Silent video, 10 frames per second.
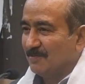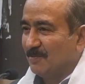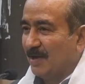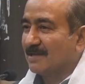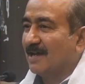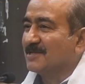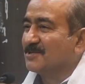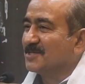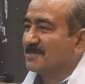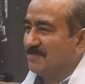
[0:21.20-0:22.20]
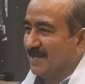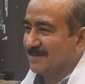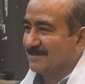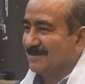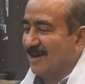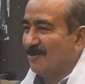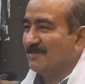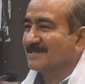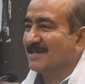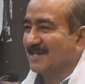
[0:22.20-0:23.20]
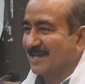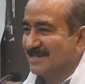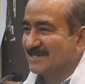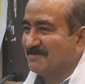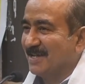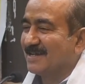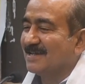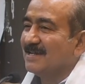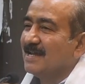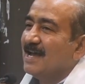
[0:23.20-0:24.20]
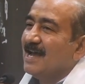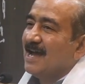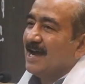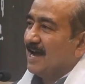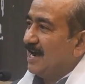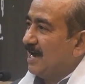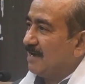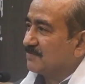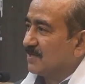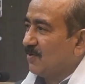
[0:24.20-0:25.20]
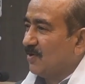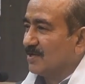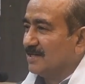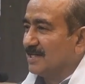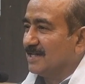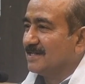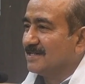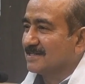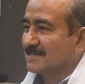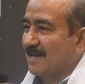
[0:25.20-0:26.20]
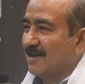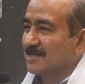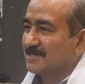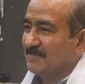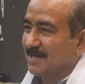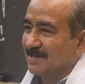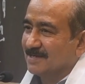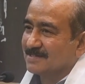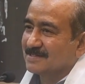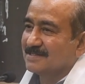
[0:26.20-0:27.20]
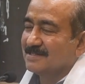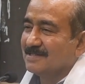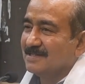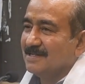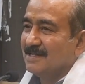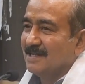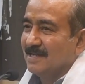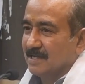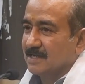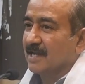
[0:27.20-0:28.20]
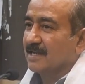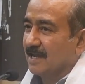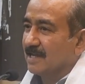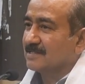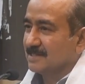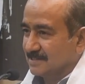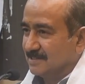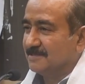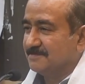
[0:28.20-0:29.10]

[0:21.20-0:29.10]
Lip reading: what I should speak, how much I can speak after all the star speakers in the technical session.